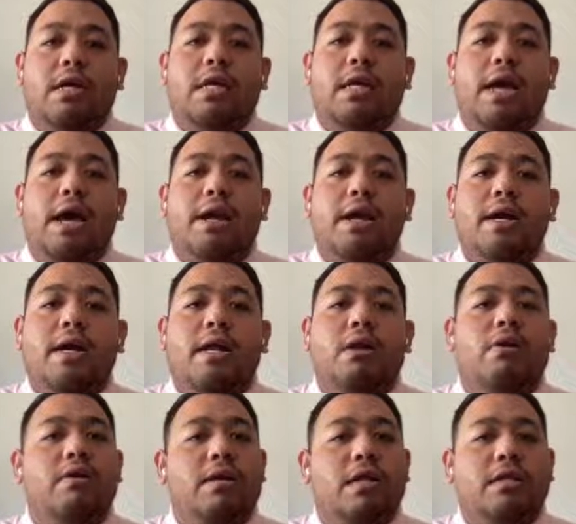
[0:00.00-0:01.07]
The hierarchical
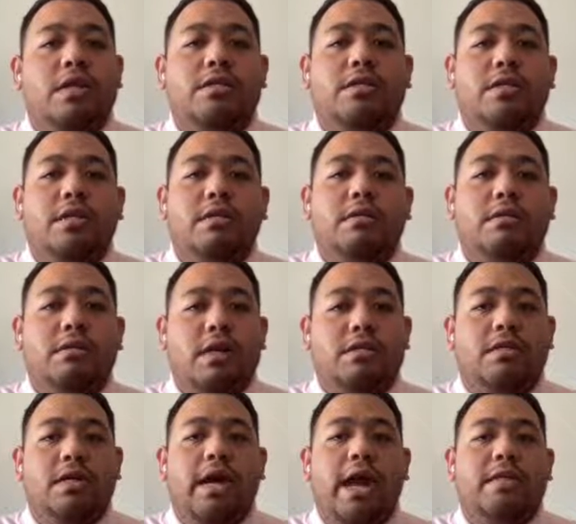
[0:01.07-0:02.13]
organization
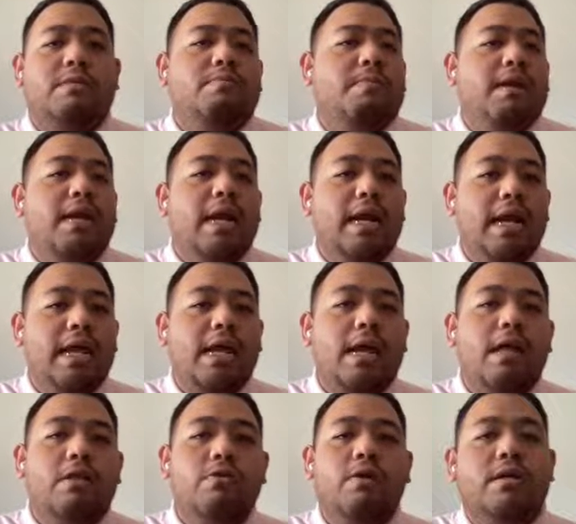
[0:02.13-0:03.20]
structure has been
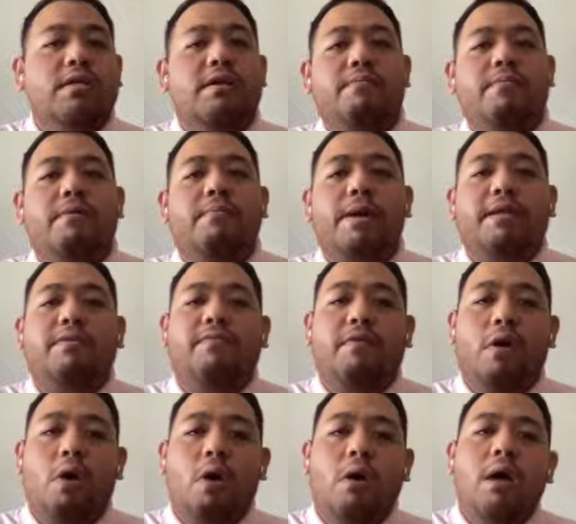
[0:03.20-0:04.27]
linked to several major
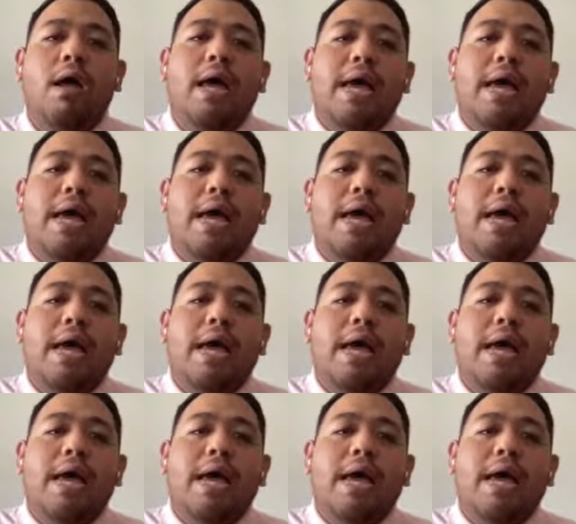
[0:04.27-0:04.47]
flaws,